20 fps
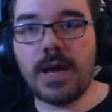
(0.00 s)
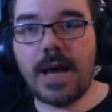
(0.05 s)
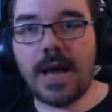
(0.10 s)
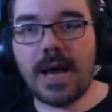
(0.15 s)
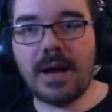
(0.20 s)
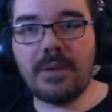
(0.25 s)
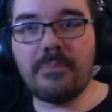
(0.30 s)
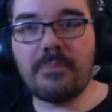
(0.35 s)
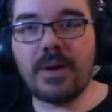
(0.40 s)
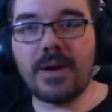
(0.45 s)

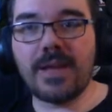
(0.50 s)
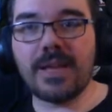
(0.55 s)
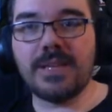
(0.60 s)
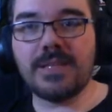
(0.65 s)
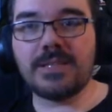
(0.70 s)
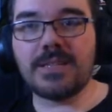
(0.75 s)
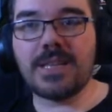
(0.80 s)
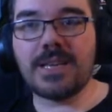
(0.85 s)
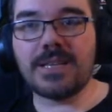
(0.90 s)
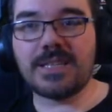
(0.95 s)
Amber
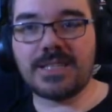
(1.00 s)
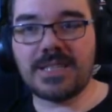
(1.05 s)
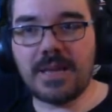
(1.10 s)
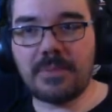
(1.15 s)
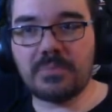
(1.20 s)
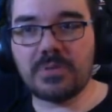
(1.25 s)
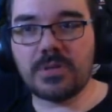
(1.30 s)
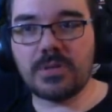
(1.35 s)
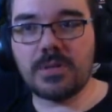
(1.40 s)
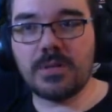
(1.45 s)
is the
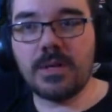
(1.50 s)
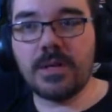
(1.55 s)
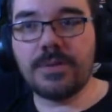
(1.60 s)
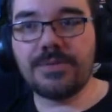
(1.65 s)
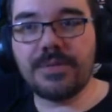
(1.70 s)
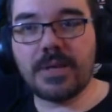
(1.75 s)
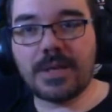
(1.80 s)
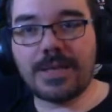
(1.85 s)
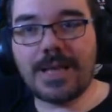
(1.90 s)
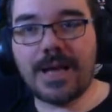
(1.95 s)
exception.
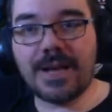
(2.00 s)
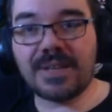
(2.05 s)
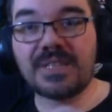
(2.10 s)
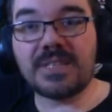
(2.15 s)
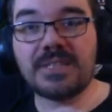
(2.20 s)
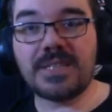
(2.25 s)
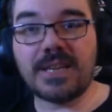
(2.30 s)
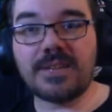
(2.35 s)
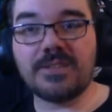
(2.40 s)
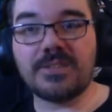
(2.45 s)

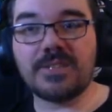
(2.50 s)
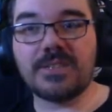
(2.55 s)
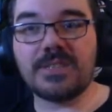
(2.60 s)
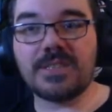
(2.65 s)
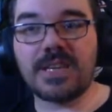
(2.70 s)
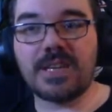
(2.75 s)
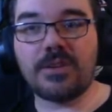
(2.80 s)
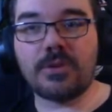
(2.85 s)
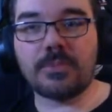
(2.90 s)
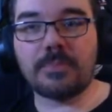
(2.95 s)
Null-hearted denizens
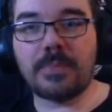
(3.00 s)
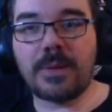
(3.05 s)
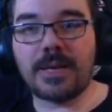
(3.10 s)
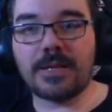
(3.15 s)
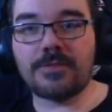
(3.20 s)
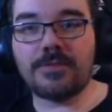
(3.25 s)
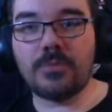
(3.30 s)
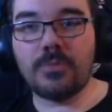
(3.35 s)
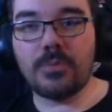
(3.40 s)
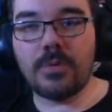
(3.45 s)
cannot pass
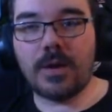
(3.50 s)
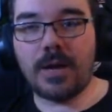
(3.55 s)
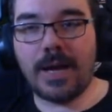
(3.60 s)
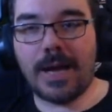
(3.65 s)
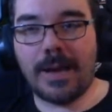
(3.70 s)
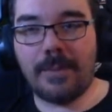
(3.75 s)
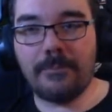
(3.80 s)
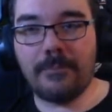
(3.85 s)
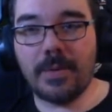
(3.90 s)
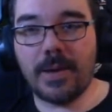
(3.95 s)
through
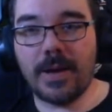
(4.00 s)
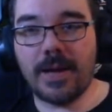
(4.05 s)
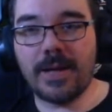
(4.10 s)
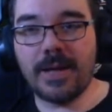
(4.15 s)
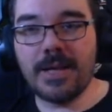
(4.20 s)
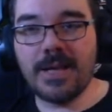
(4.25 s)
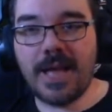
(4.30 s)
amber.